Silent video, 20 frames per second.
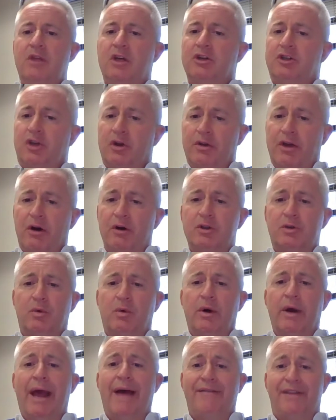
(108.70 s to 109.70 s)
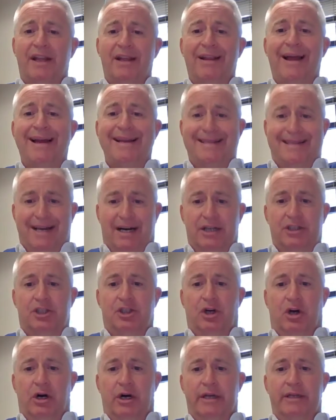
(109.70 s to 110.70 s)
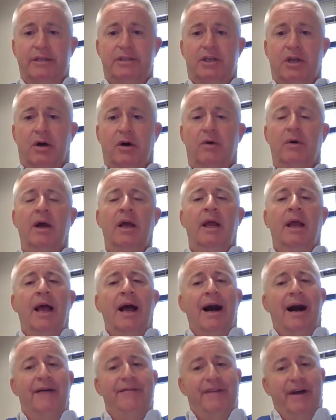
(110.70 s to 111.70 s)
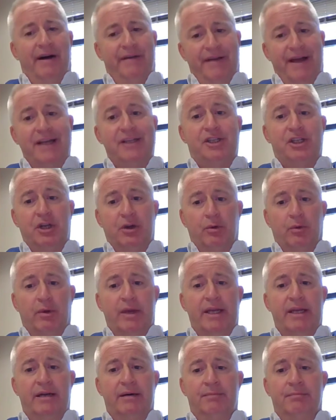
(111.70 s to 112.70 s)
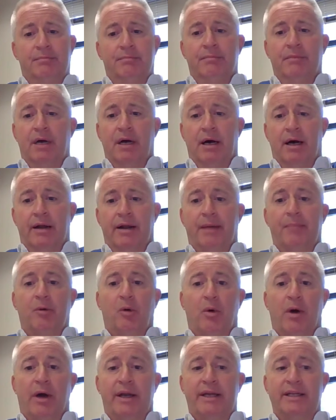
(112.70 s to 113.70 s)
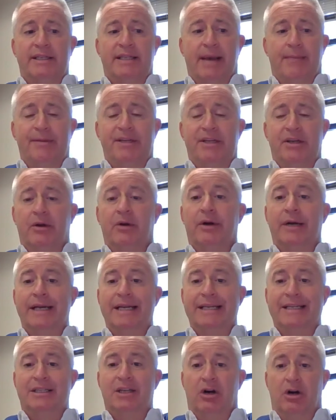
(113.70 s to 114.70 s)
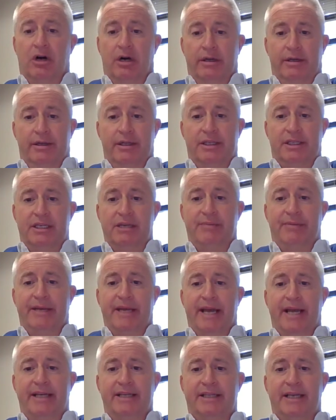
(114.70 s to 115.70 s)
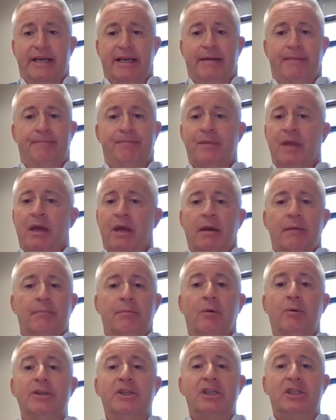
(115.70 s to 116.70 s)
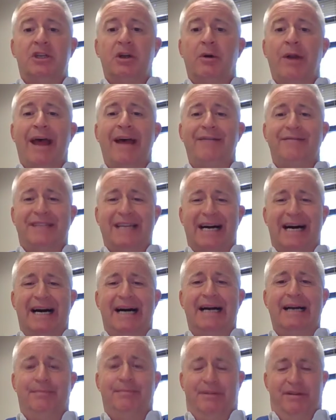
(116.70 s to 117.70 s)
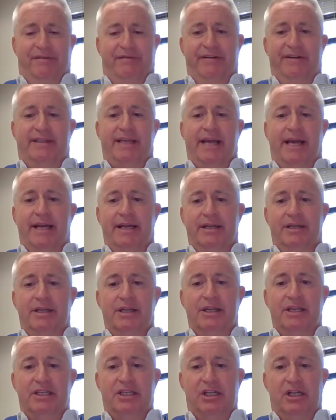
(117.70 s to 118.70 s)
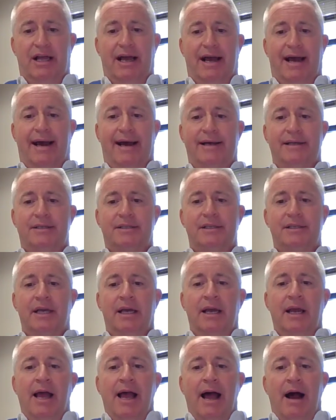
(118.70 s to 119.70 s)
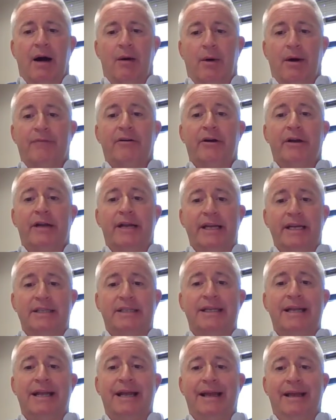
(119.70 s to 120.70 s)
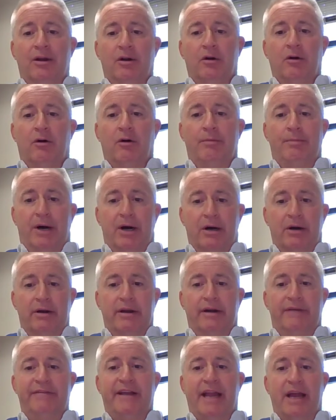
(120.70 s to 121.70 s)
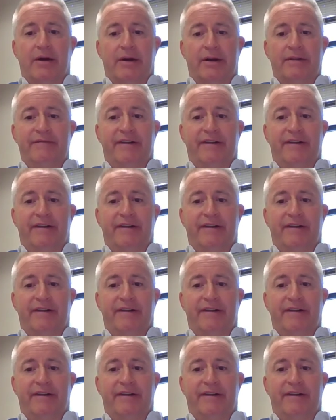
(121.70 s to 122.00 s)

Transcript: So those we'll have a light touch on. So I've asked you to read them. Number one is that material is on the CPA exam, but we just don't have time to fit that into this class. However, it is an integral part of Accounting